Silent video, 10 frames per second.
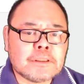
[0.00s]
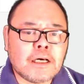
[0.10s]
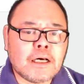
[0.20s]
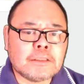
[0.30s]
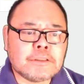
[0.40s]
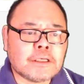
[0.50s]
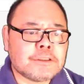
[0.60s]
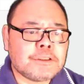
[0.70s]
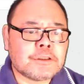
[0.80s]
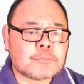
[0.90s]
uh,
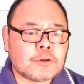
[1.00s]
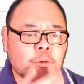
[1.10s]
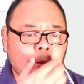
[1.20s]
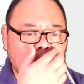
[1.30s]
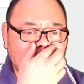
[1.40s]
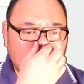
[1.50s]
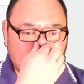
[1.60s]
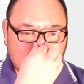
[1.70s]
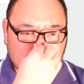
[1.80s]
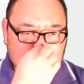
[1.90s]
nonlinear
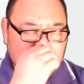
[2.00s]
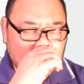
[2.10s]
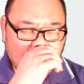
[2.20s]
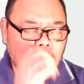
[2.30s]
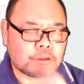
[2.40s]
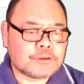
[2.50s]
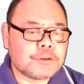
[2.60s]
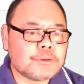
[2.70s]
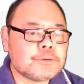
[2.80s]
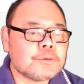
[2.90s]
programming uh, part
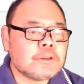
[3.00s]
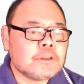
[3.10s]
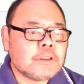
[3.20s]
2